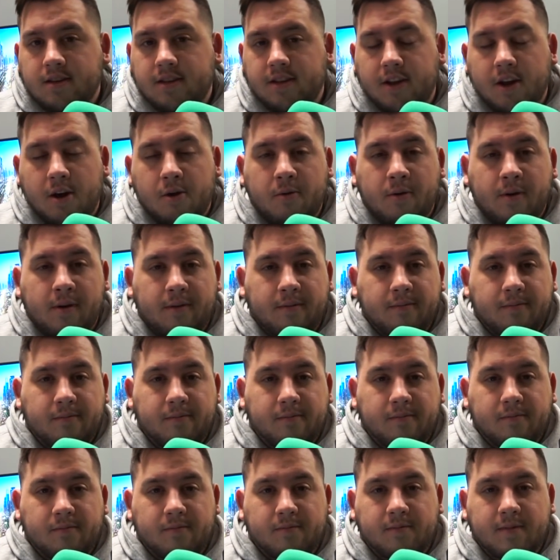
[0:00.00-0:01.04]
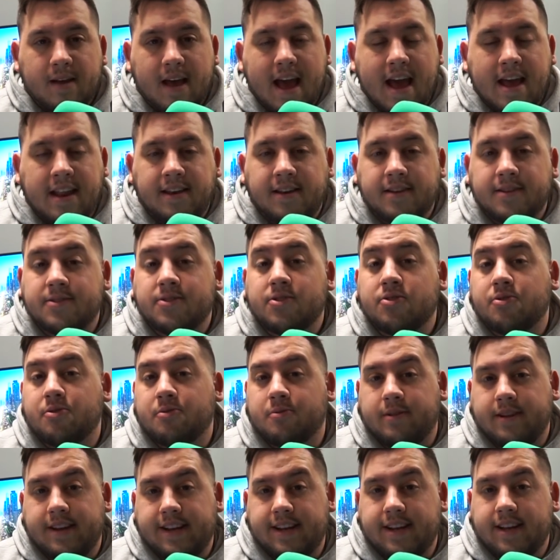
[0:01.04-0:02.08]
you know, end a
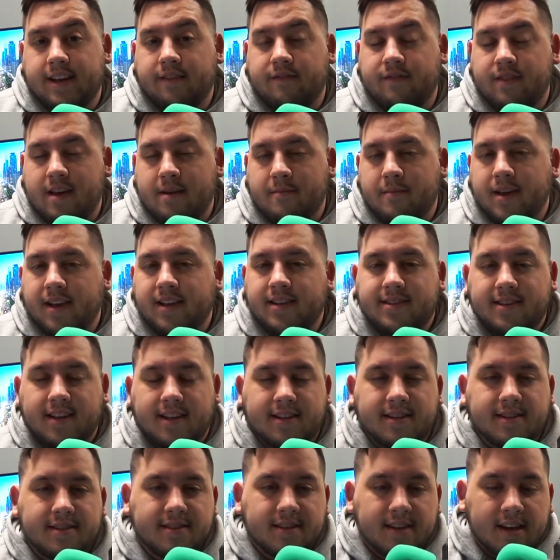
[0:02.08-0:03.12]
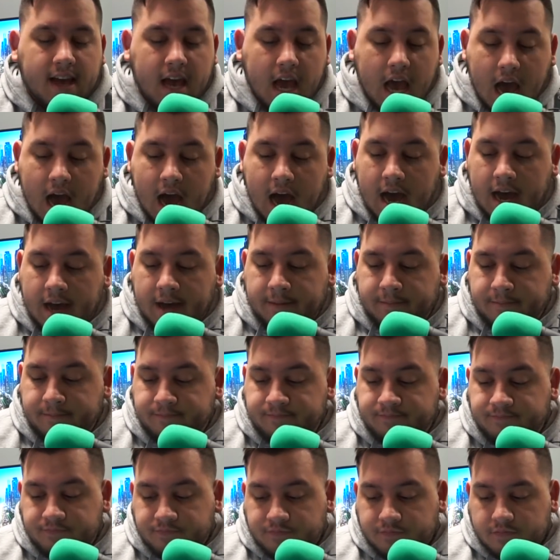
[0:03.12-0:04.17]
streak, if that makes sense.
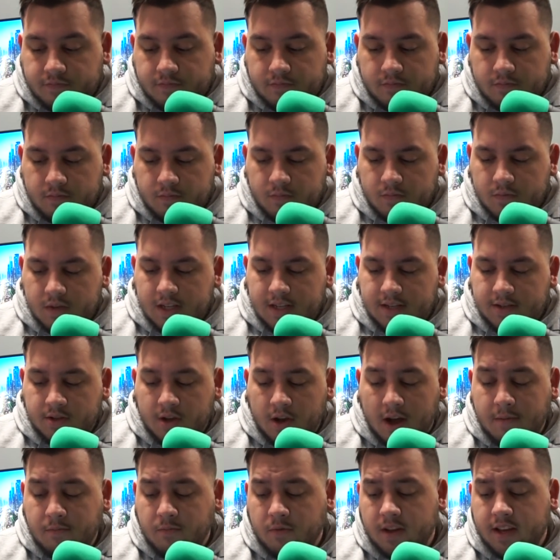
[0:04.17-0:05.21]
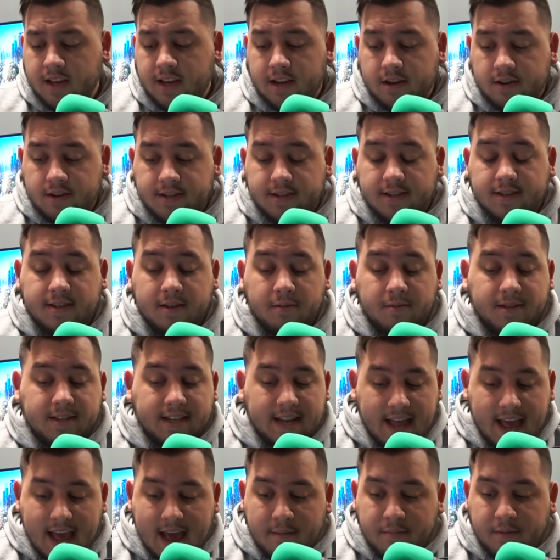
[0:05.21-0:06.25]
Um, so I'm really curious to see what's
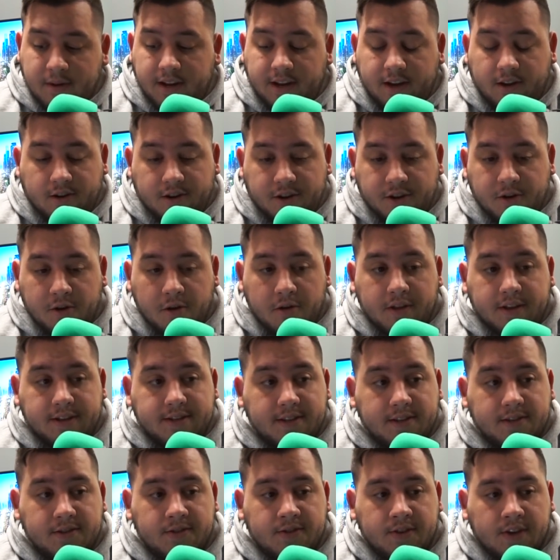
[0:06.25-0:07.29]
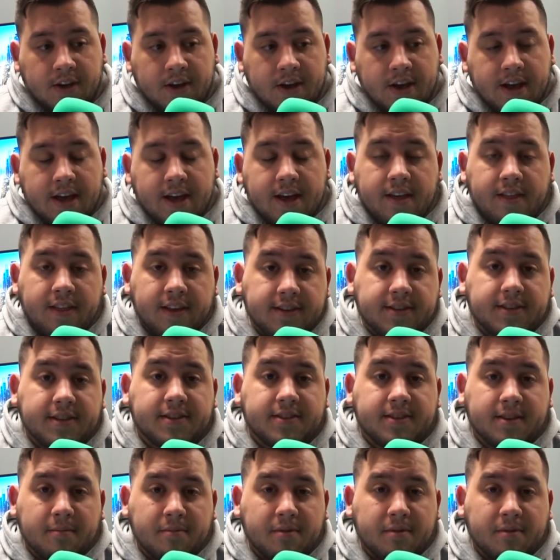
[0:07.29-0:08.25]
going to happen here. You know, this is this is